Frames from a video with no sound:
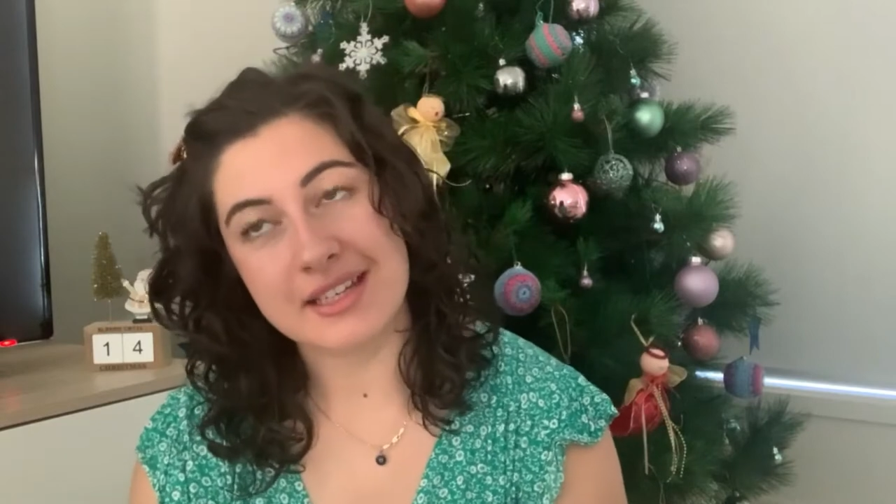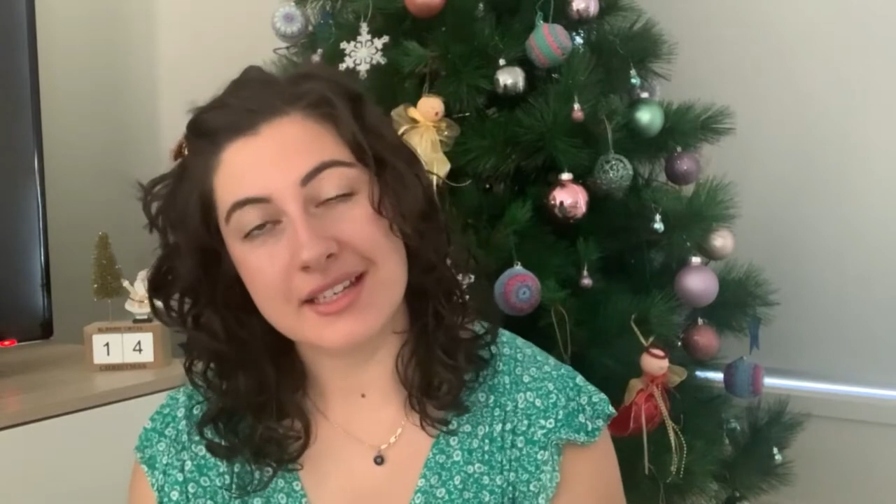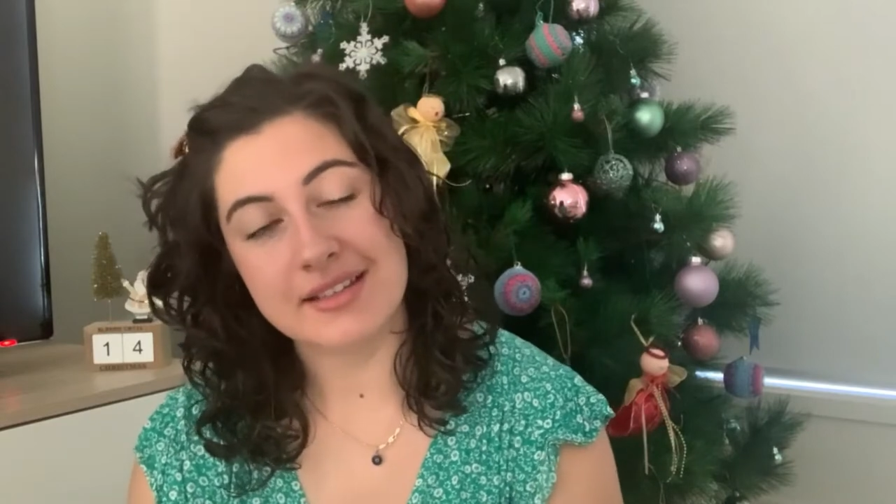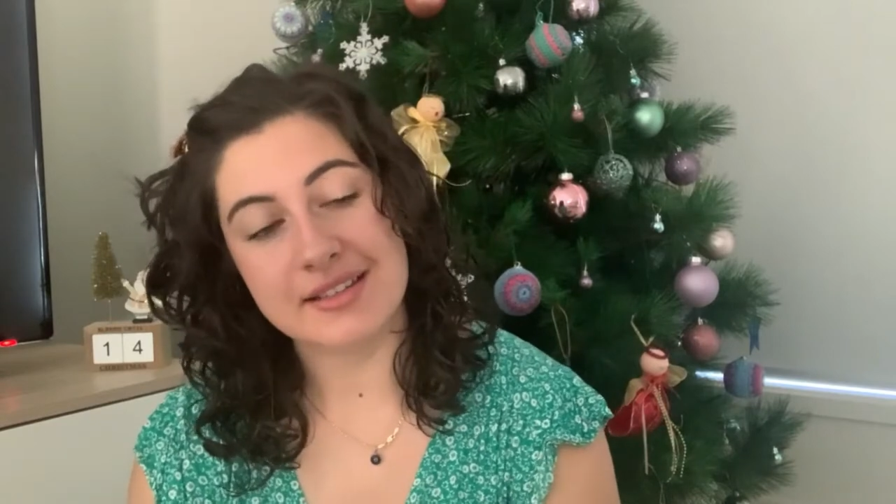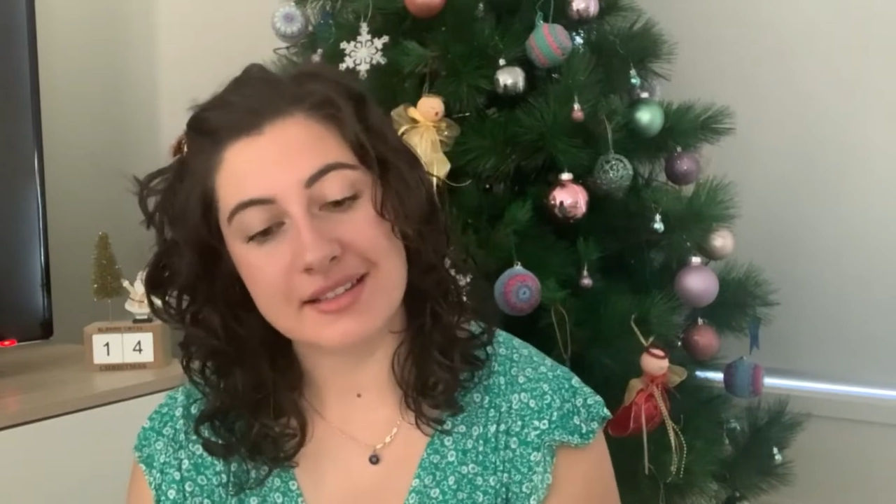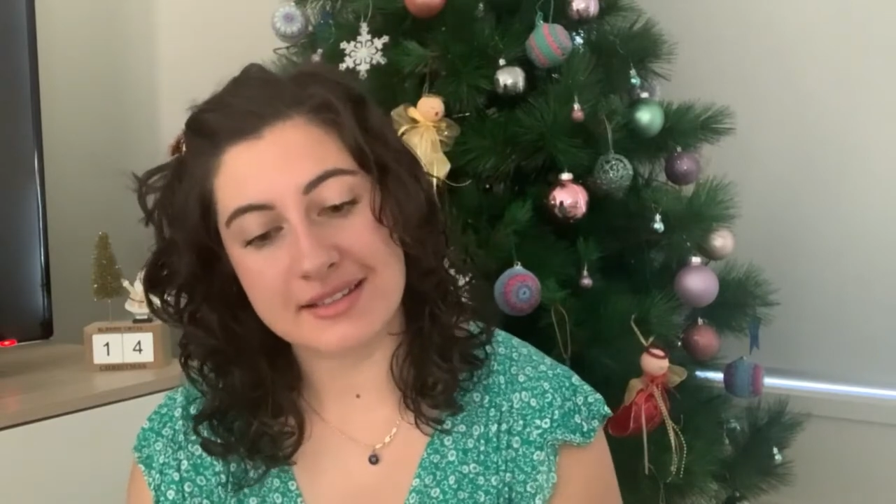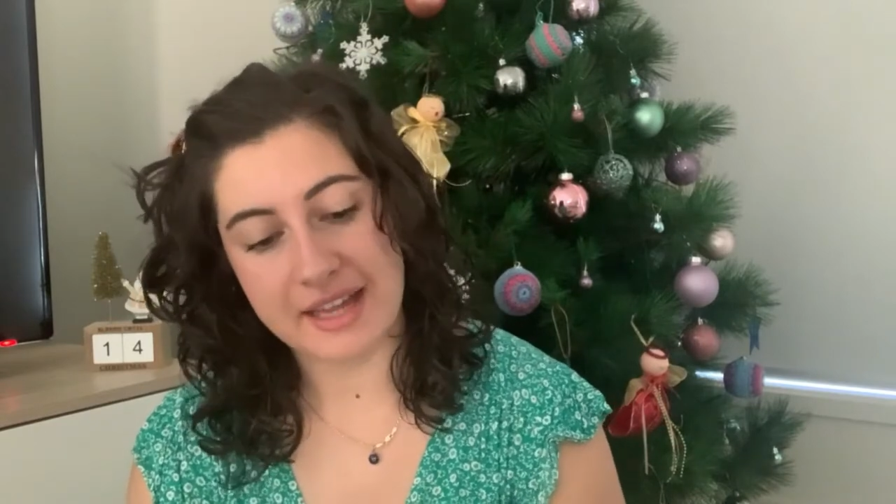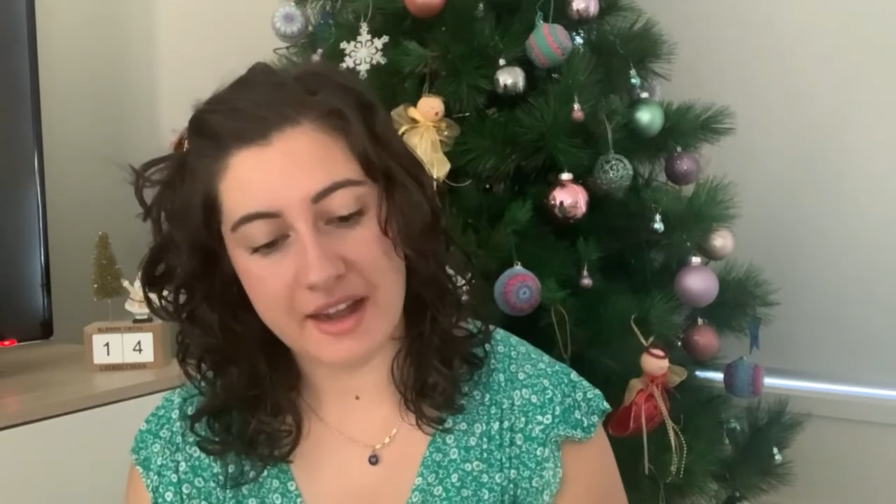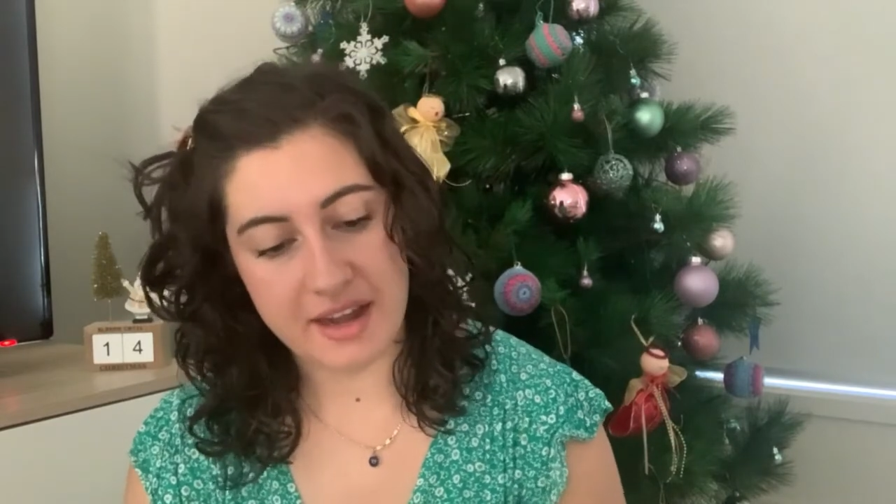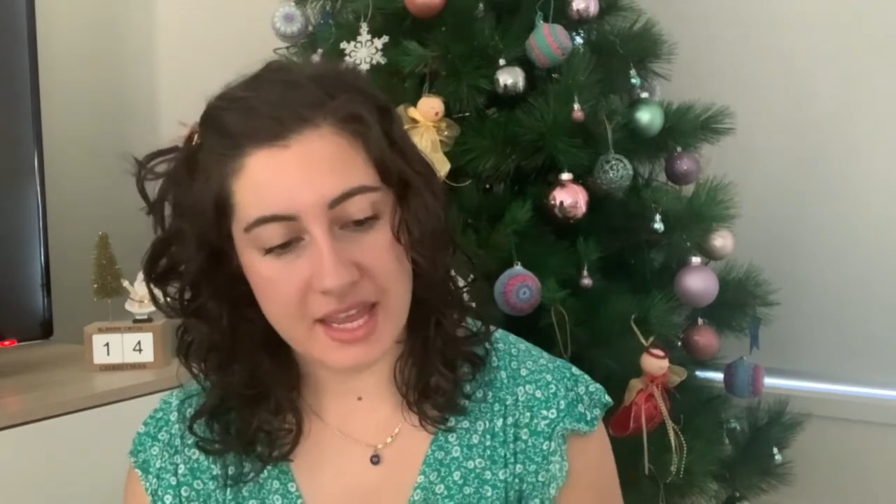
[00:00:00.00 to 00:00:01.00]
It is
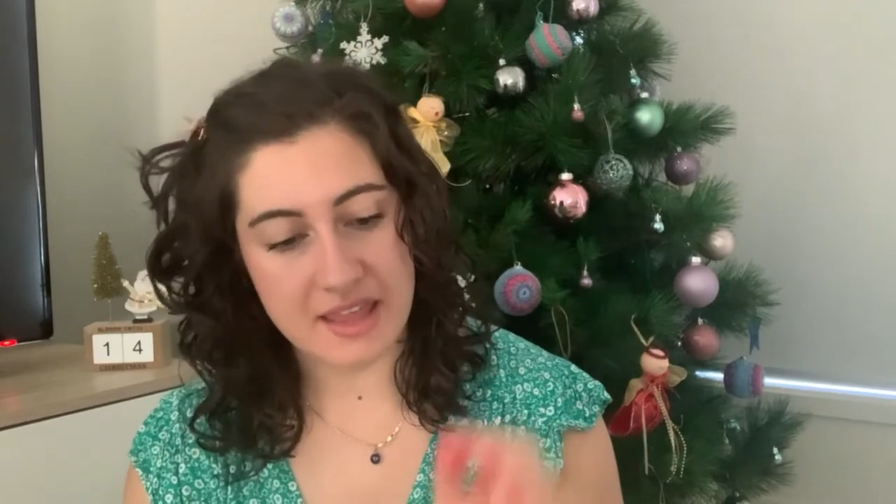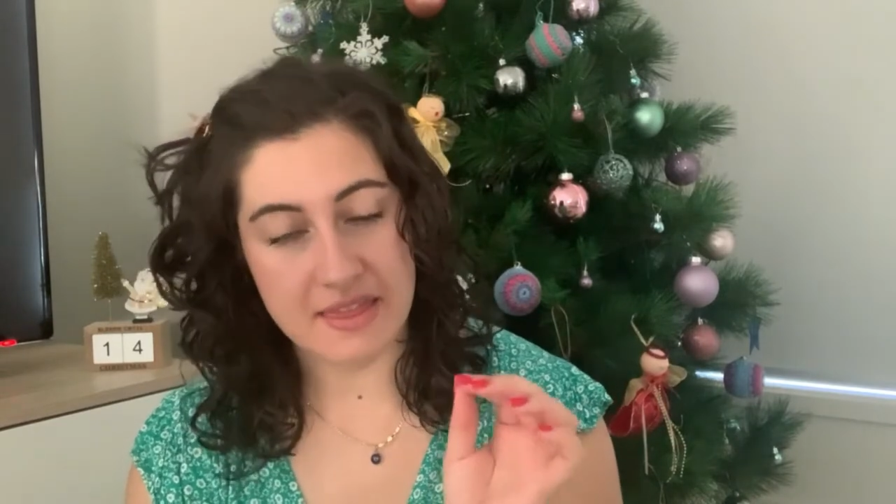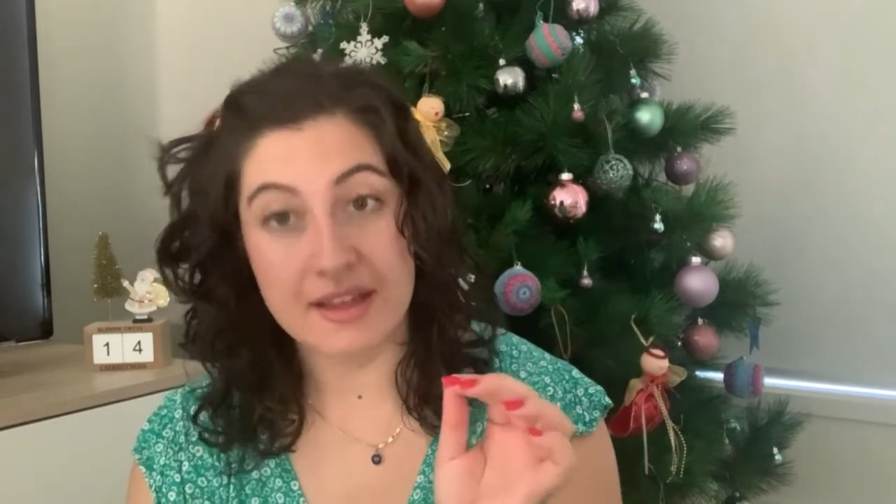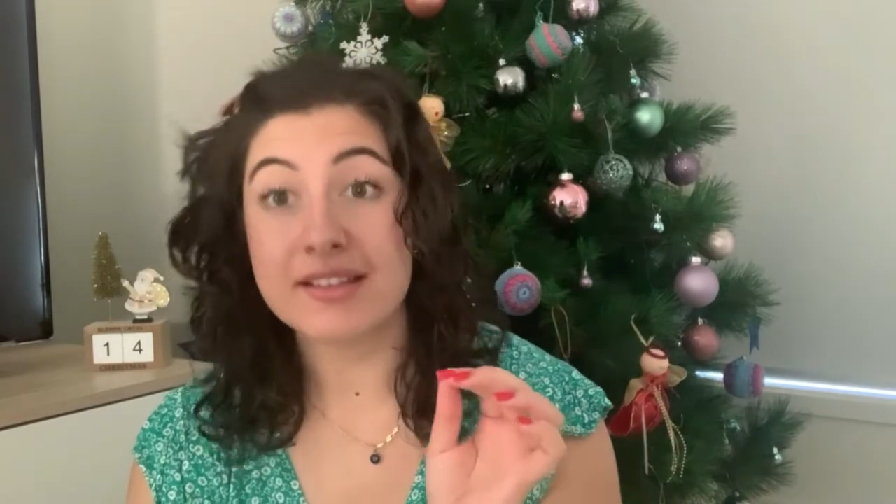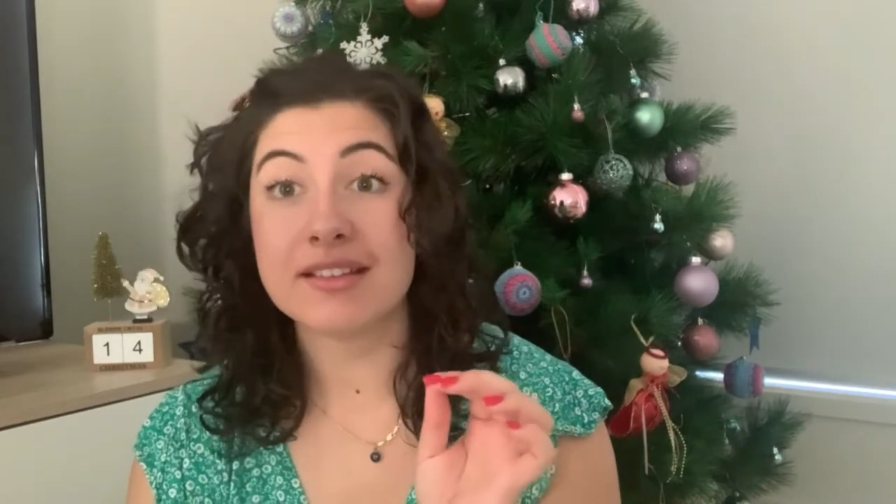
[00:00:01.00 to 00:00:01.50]
Saturday the